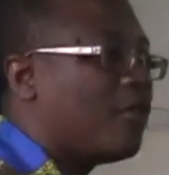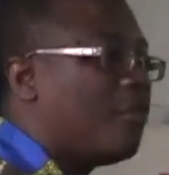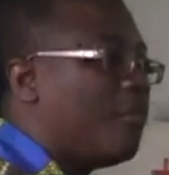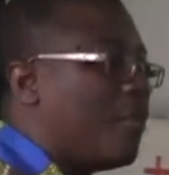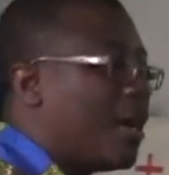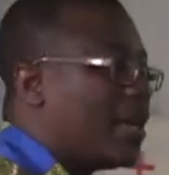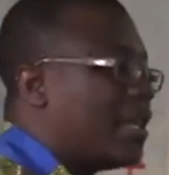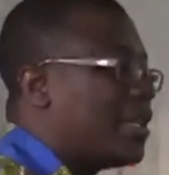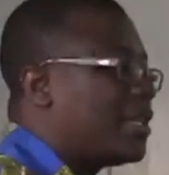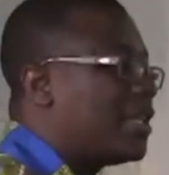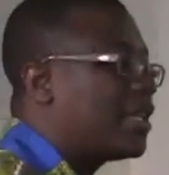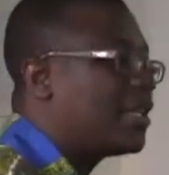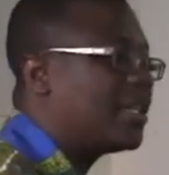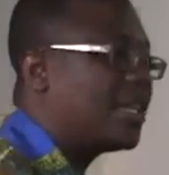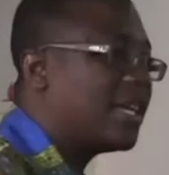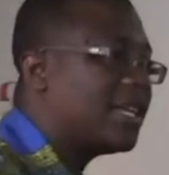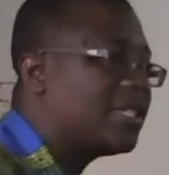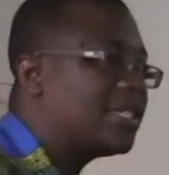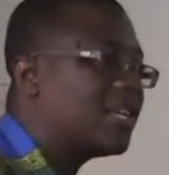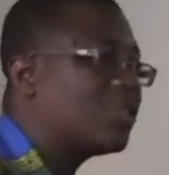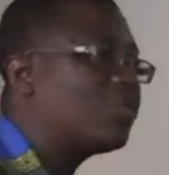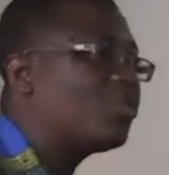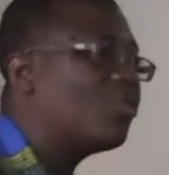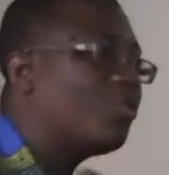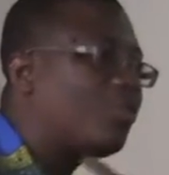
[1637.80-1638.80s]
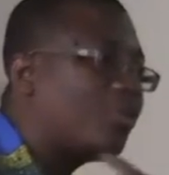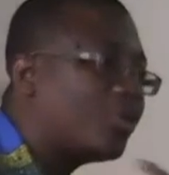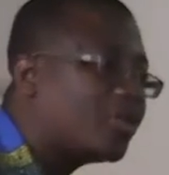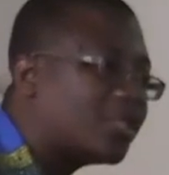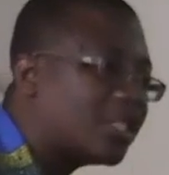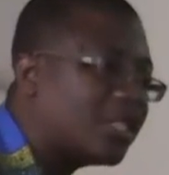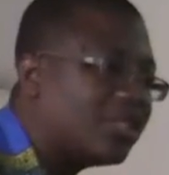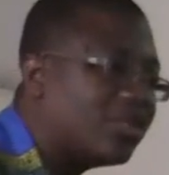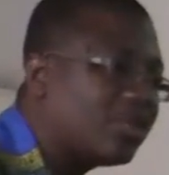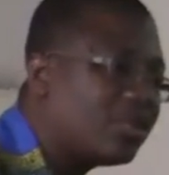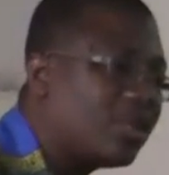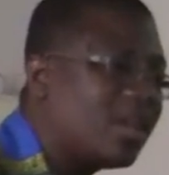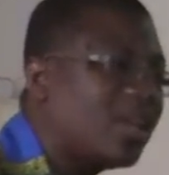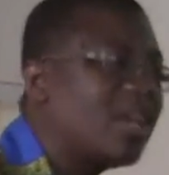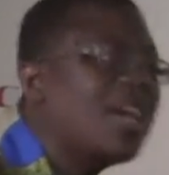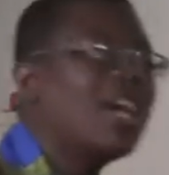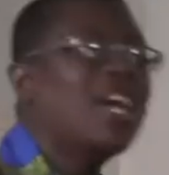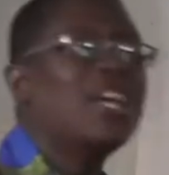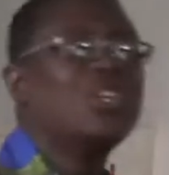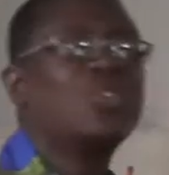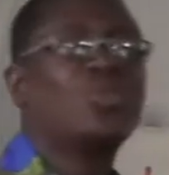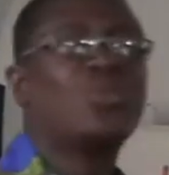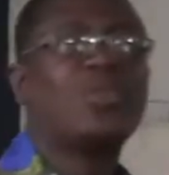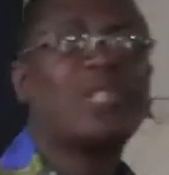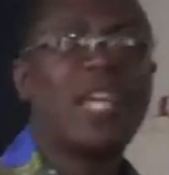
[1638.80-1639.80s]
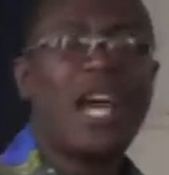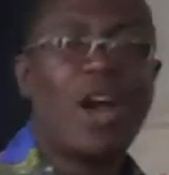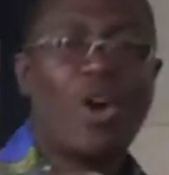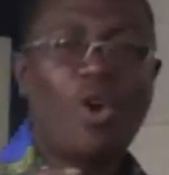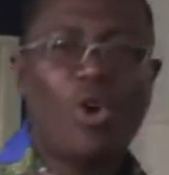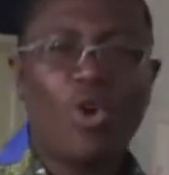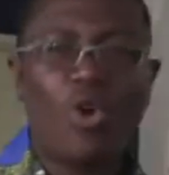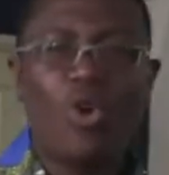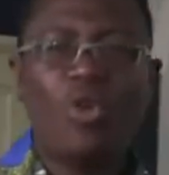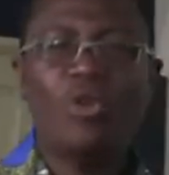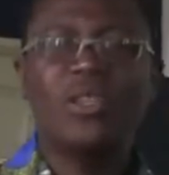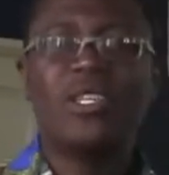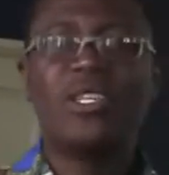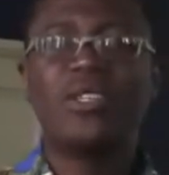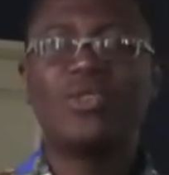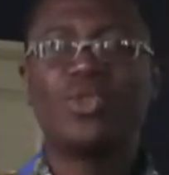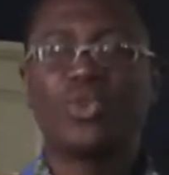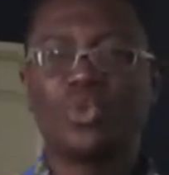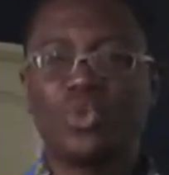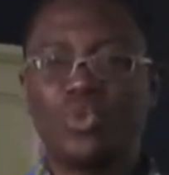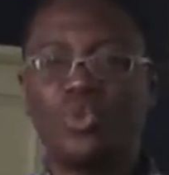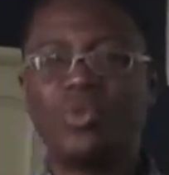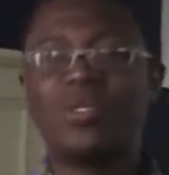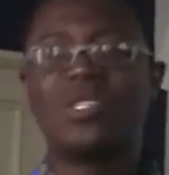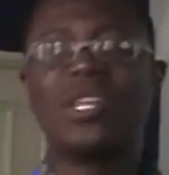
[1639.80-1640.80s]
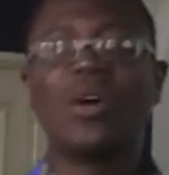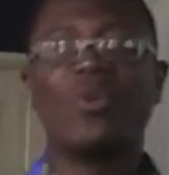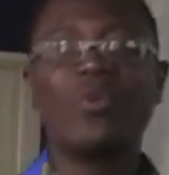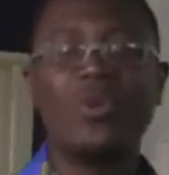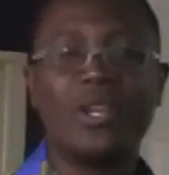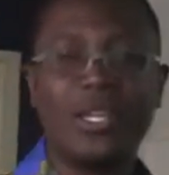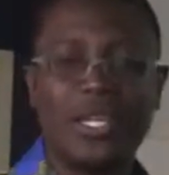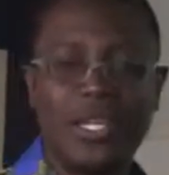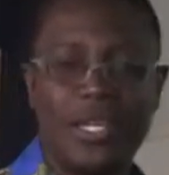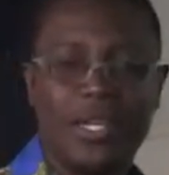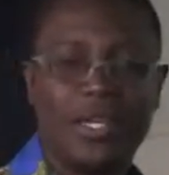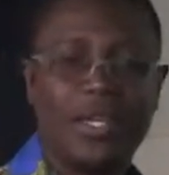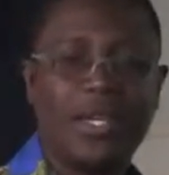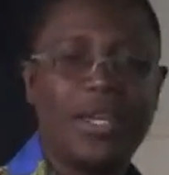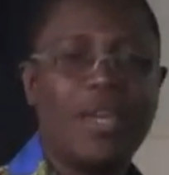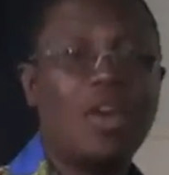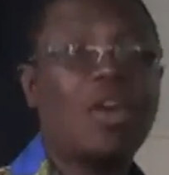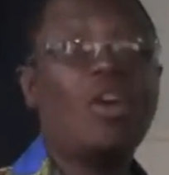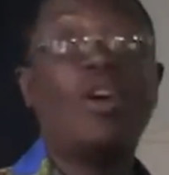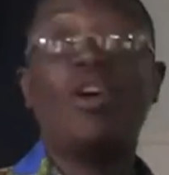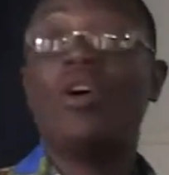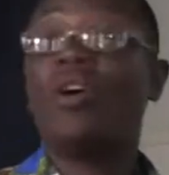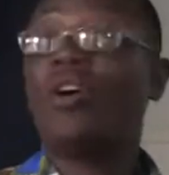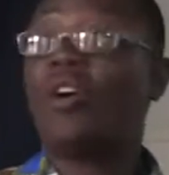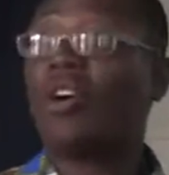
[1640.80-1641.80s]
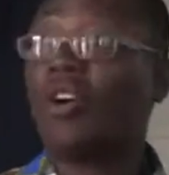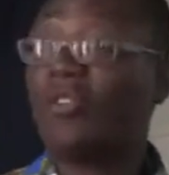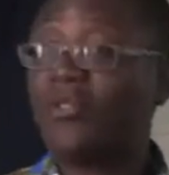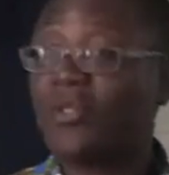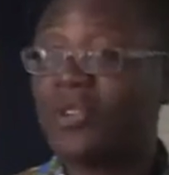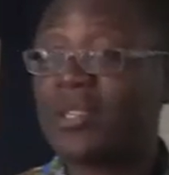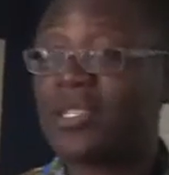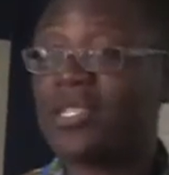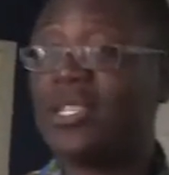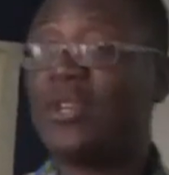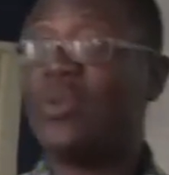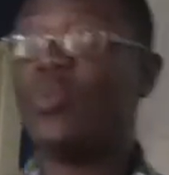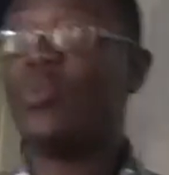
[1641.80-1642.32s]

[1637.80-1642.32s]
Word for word: of money that the agent will put into them. So there are all these tools that we need. Obviously,